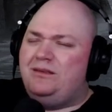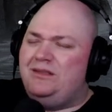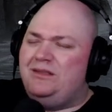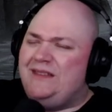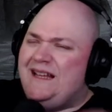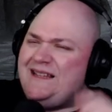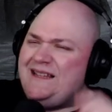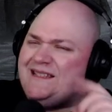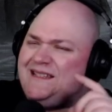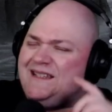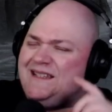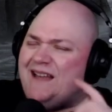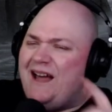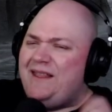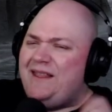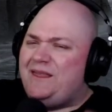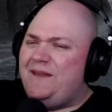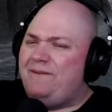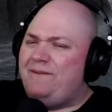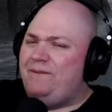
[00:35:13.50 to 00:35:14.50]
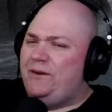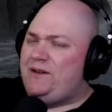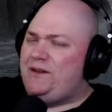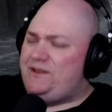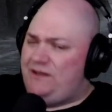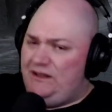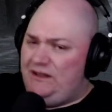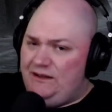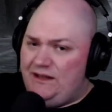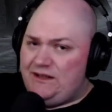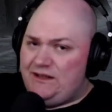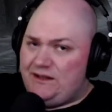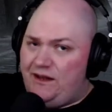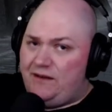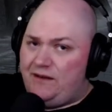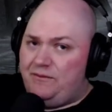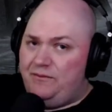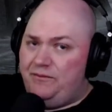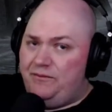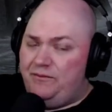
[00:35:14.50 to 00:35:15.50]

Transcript: that's not the first thing they said.